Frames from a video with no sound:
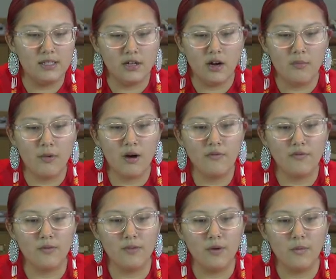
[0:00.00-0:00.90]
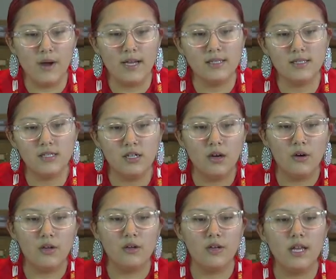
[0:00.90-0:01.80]
you come out from the west, you know,
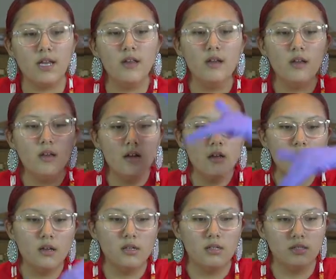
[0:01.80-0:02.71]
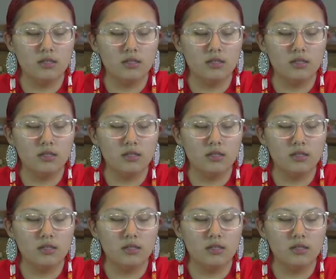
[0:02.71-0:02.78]
you did your